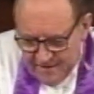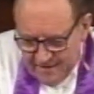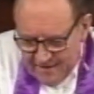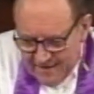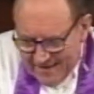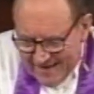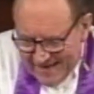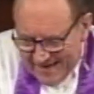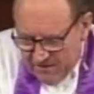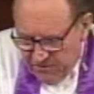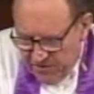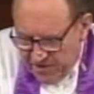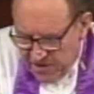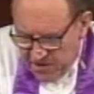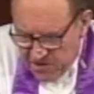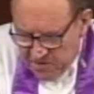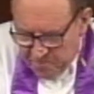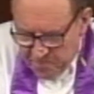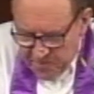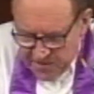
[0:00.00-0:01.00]

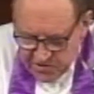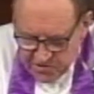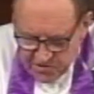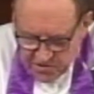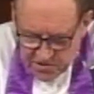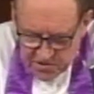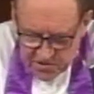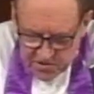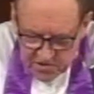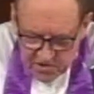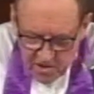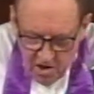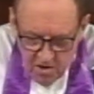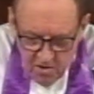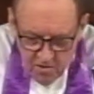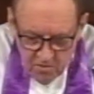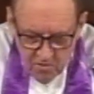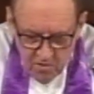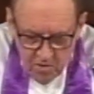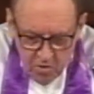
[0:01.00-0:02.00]
Harriet Beecher
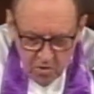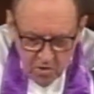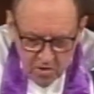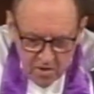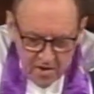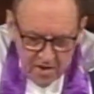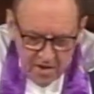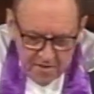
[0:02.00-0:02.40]
Stowe,